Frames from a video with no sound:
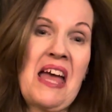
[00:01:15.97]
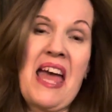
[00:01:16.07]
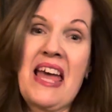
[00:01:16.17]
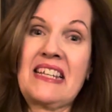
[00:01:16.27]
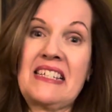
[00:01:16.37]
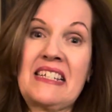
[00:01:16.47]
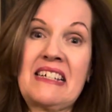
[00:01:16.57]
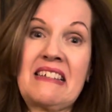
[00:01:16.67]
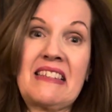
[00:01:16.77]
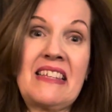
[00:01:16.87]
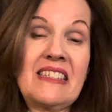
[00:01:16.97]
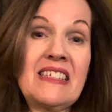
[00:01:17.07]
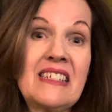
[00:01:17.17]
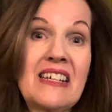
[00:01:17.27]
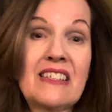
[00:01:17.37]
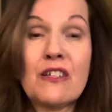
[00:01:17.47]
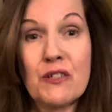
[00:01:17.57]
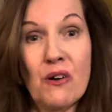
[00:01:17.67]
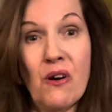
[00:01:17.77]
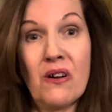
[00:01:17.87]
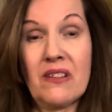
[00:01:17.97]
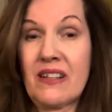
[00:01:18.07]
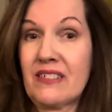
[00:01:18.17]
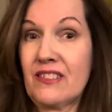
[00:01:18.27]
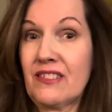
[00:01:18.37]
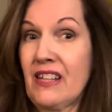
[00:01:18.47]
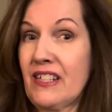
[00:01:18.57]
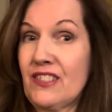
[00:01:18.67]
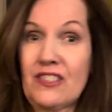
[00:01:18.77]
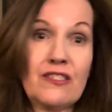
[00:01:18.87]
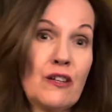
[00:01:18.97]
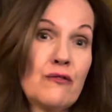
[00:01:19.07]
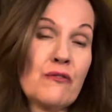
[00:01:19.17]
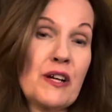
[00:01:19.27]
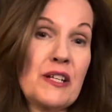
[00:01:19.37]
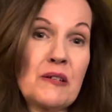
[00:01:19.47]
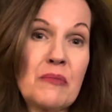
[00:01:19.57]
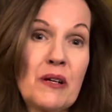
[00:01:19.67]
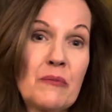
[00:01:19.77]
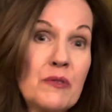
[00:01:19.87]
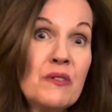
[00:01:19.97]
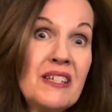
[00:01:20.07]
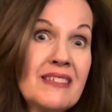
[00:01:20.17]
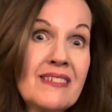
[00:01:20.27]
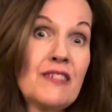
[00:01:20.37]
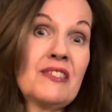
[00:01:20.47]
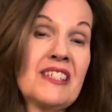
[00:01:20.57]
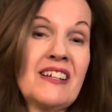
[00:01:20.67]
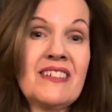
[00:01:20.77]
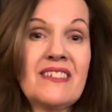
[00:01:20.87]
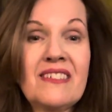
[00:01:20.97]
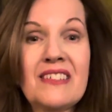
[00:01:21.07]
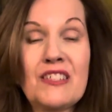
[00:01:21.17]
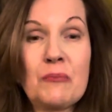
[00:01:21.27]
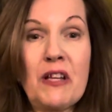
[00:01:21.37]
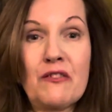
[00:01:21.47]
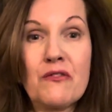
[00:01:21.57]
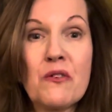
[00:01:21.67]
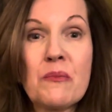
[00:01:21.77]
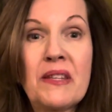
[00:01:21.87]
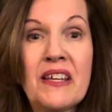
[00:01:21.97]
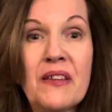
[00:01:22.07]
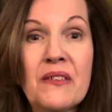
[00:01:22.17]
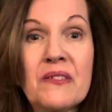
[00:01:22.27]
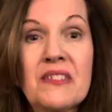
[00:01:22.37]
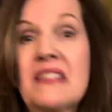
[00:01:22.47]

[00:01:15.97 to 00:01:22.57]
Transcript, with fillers: And uh, that's it. I love you all. I, I just love writing about beauty and lifestyle on this platform and the others.